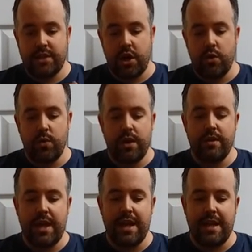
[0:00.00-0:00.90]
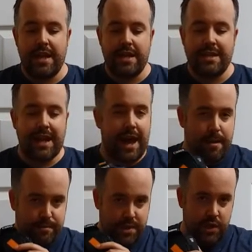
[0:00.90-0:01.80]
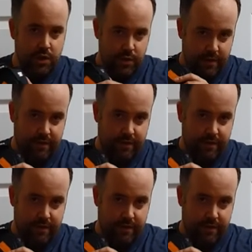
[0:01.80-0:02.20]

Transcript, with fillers: So it, it is absolutely